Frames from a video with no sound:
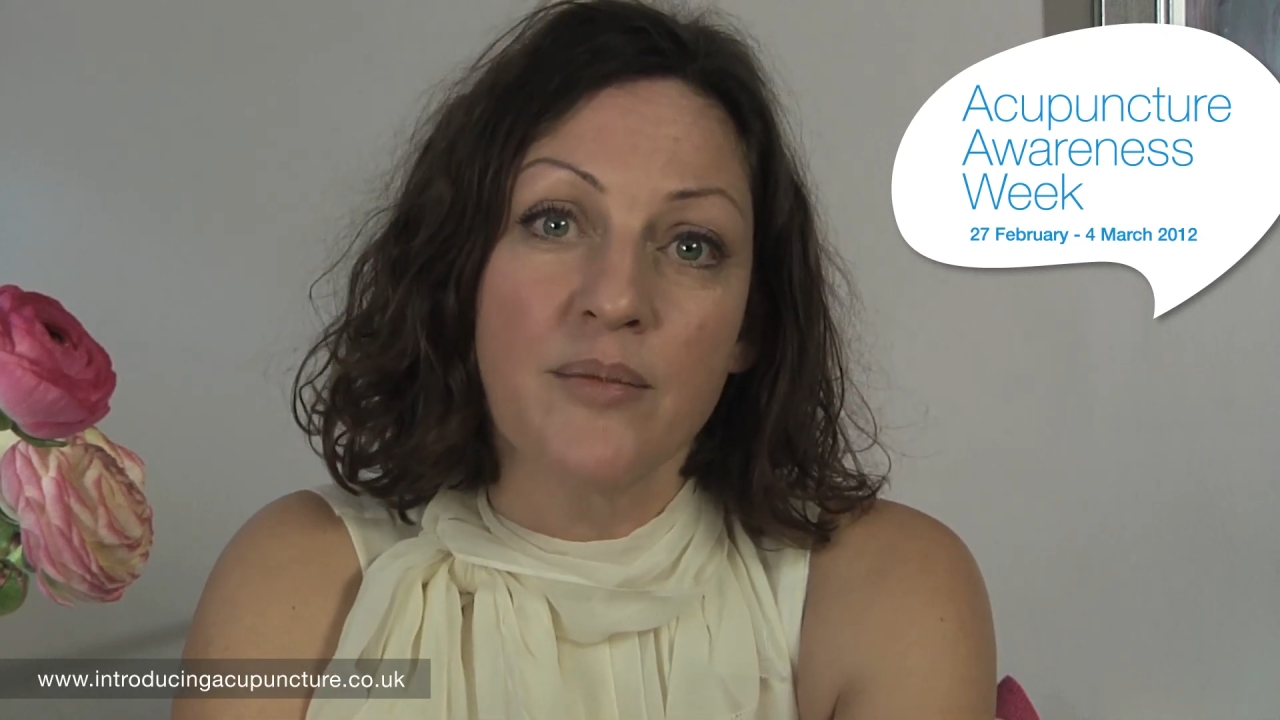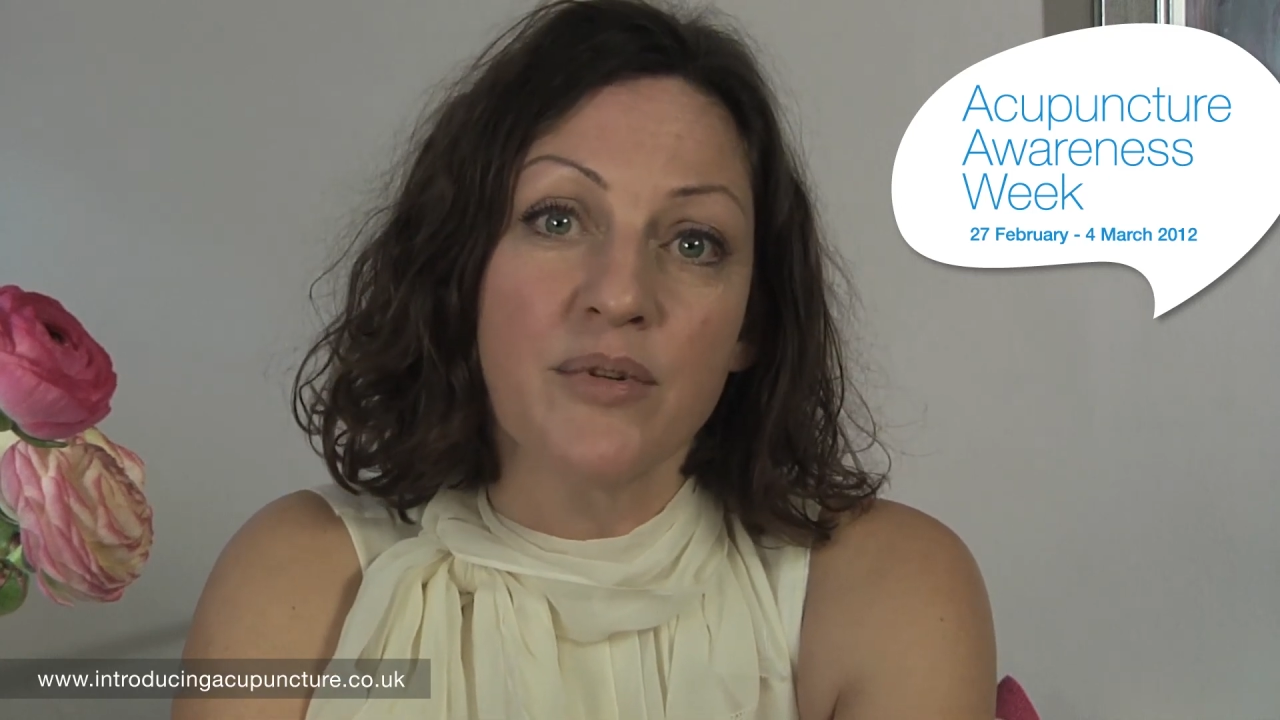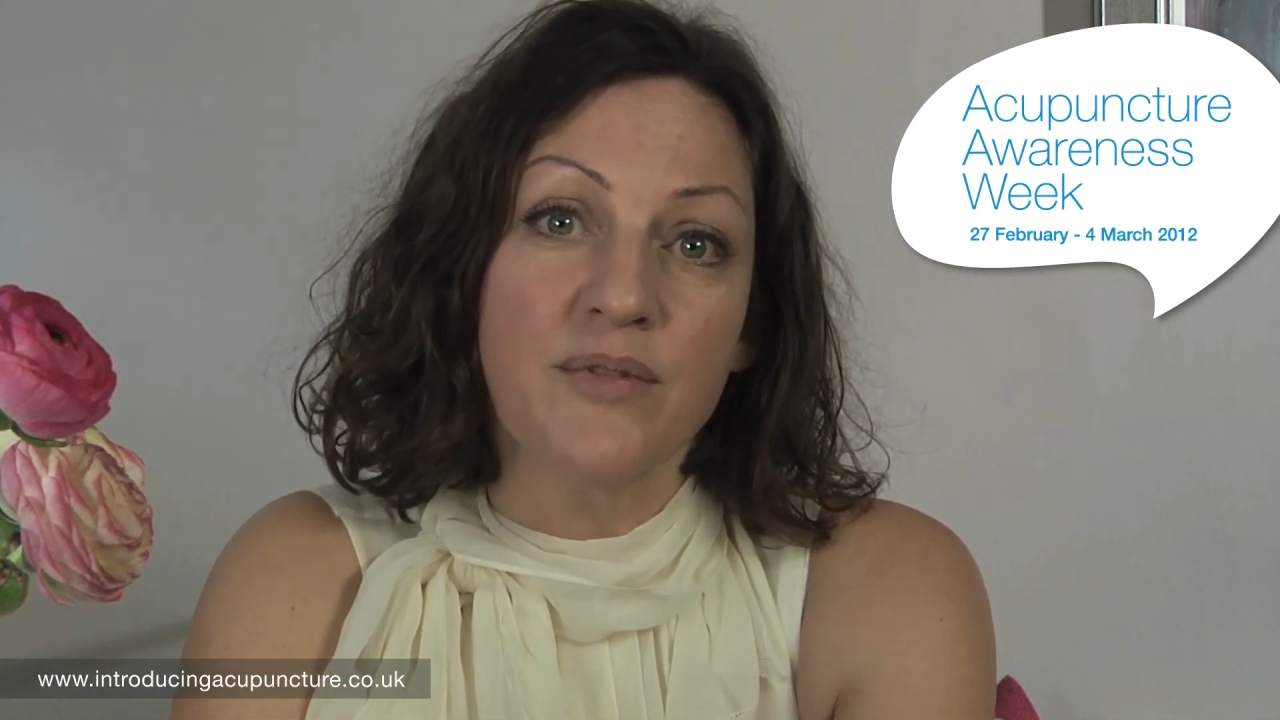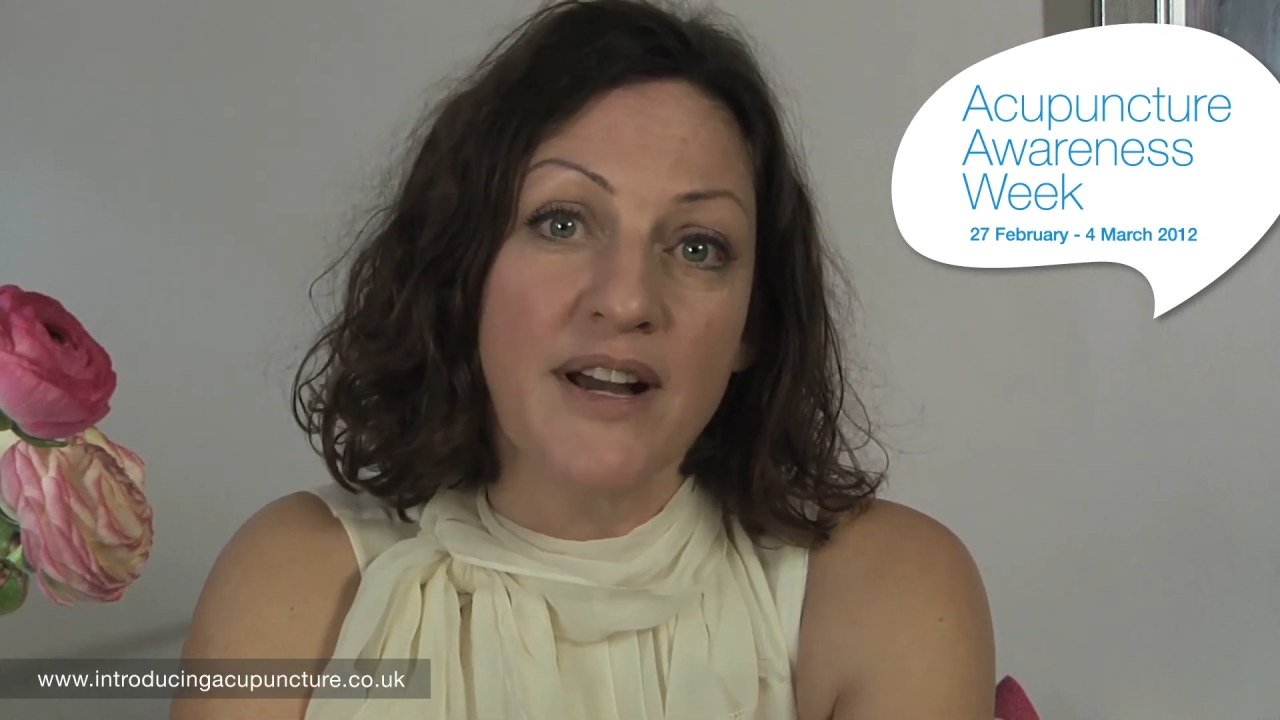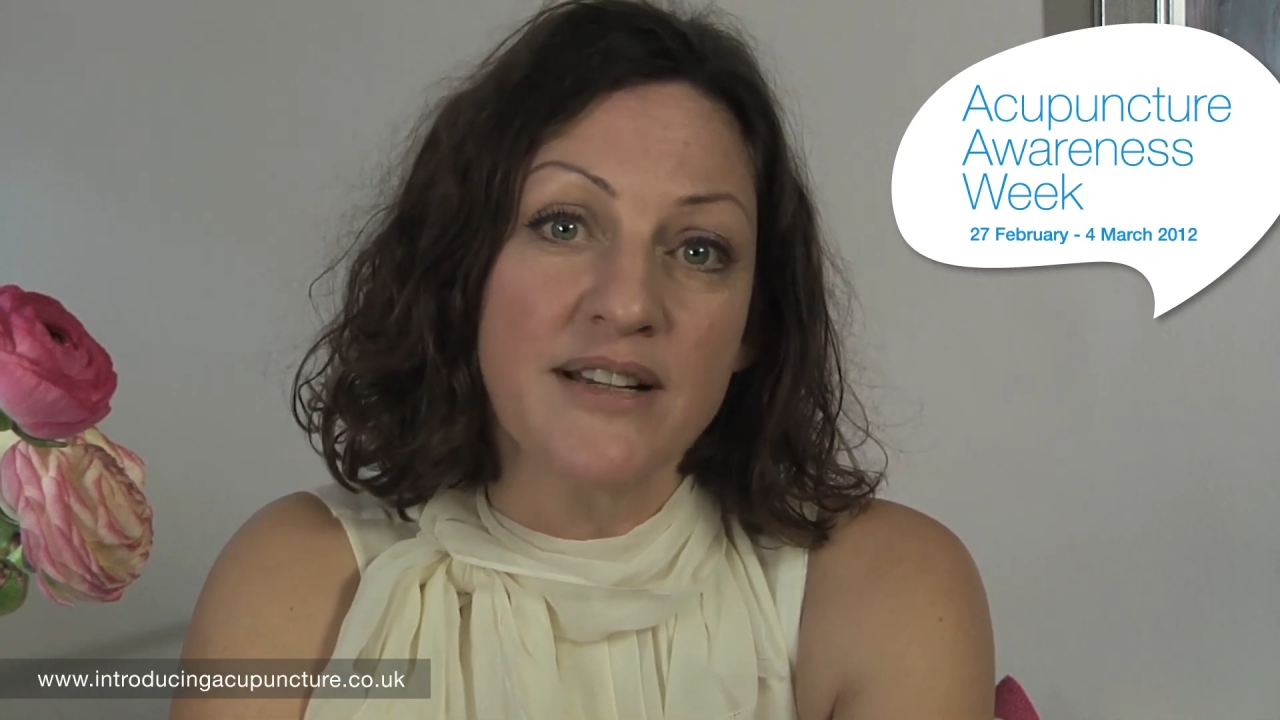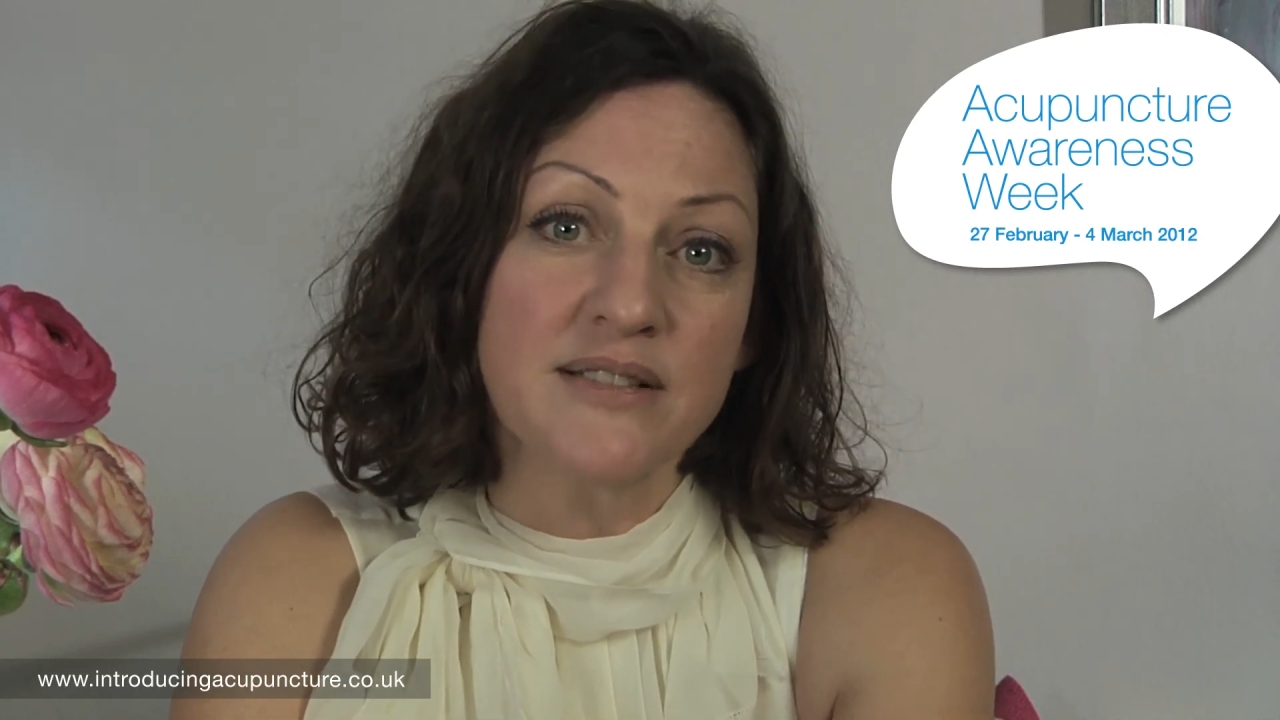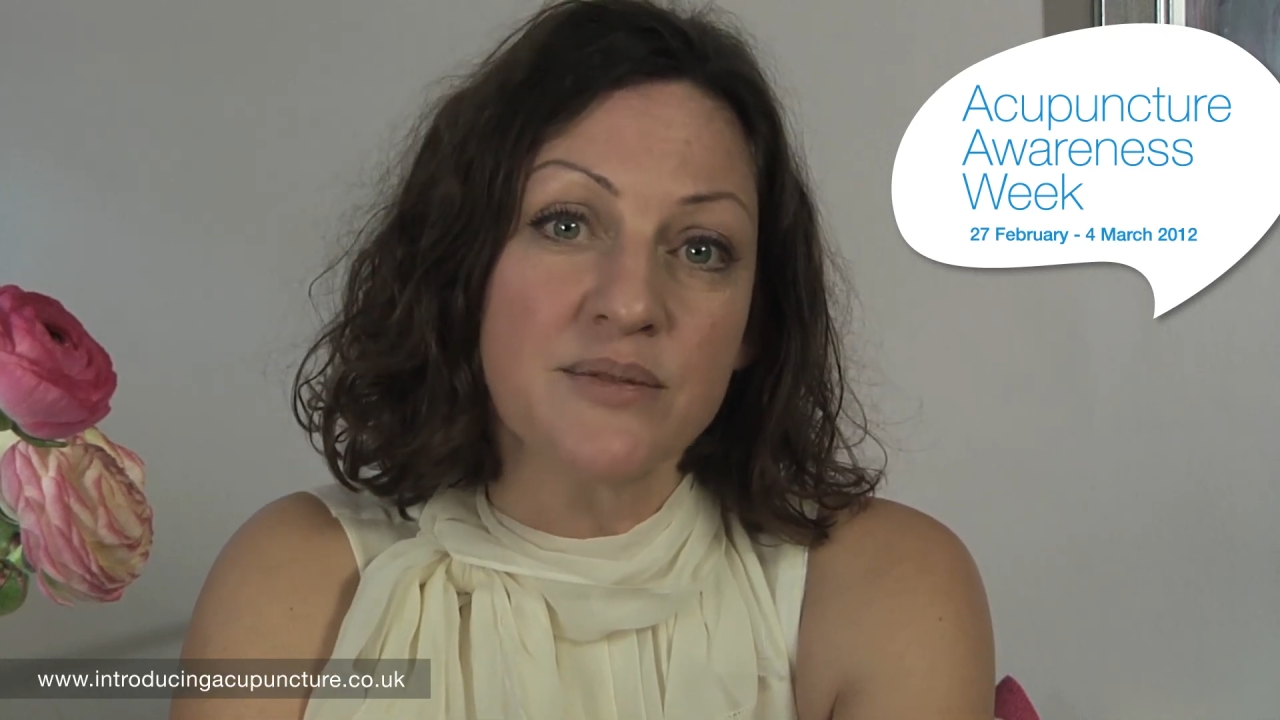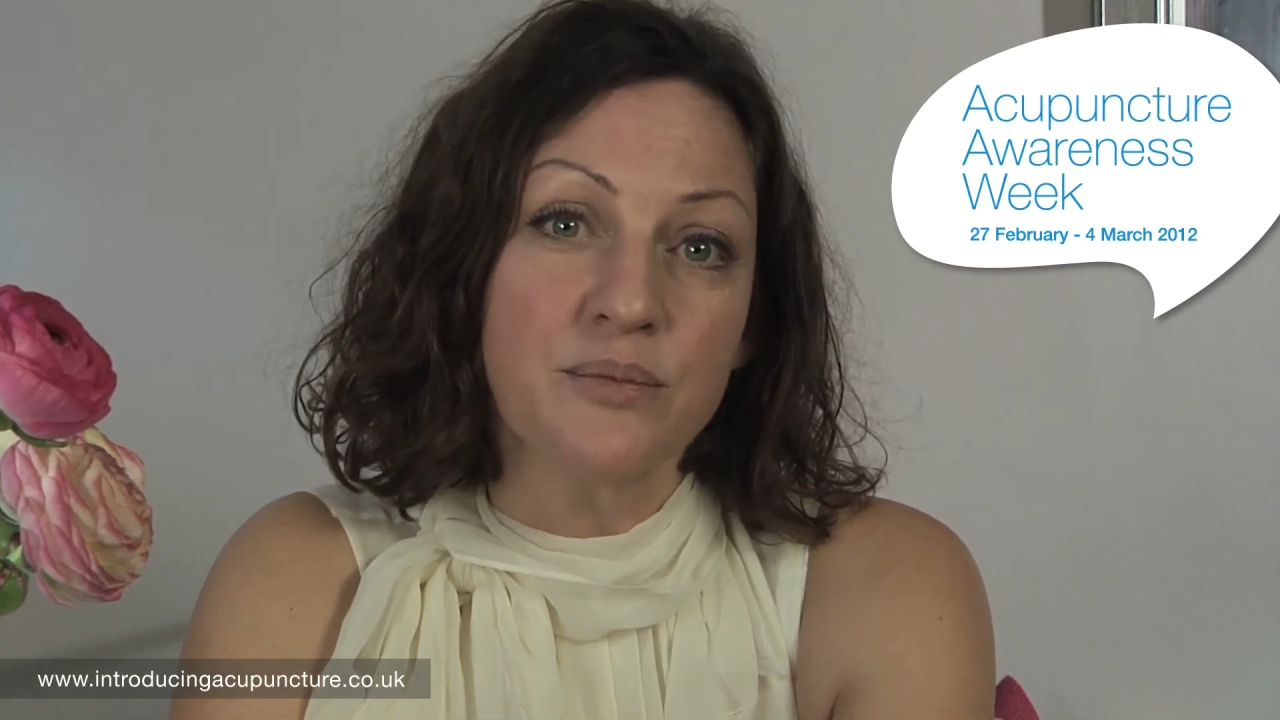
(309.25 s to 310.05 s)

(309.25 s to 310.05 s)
providers